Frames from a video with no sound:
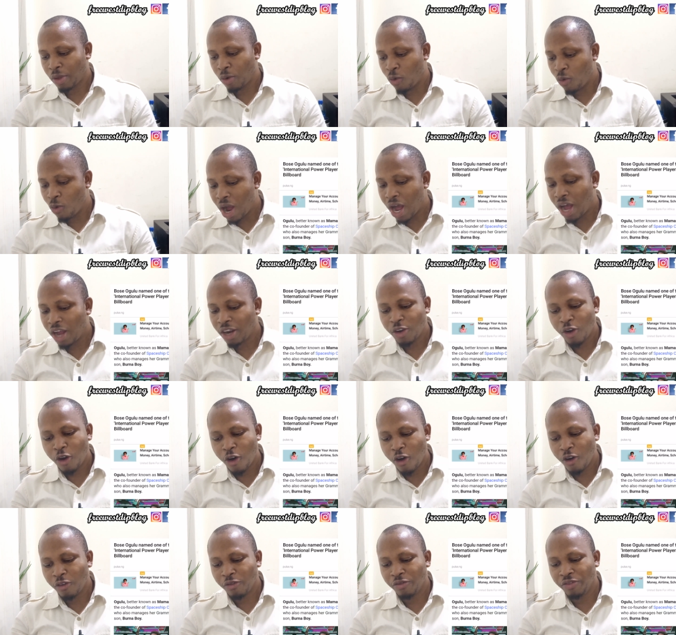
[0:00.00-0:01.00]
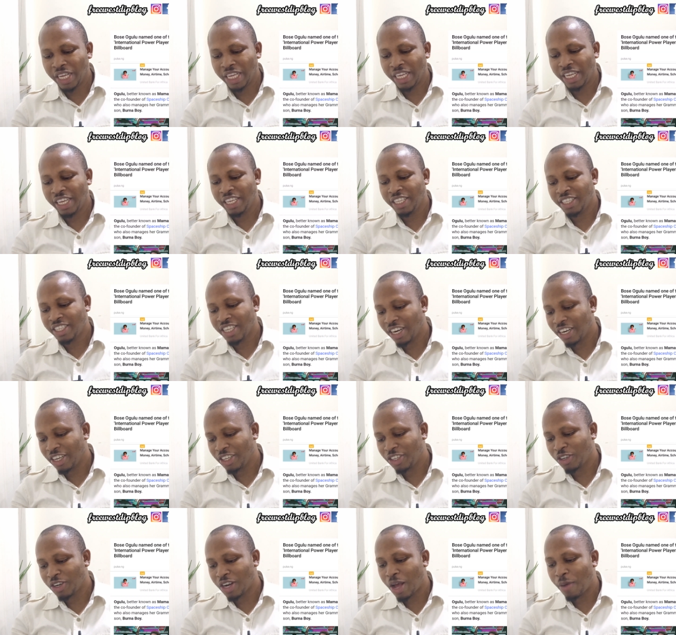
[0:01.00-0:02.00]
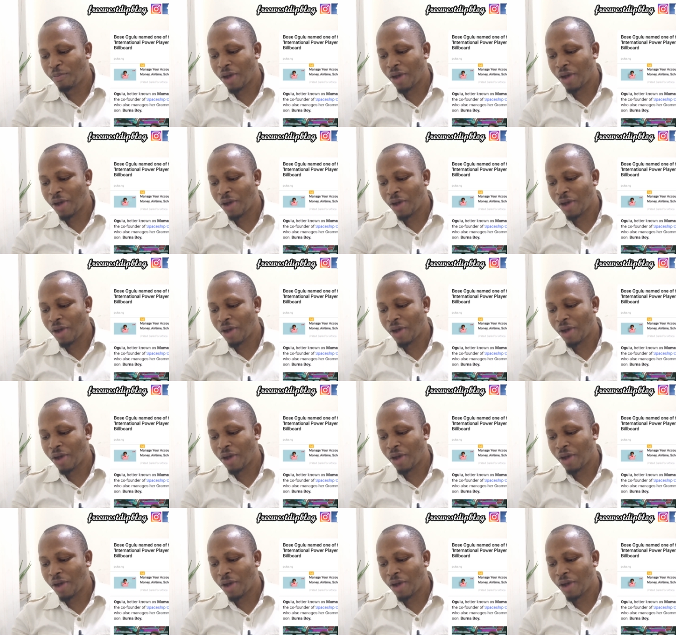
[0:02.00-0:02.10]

one of the international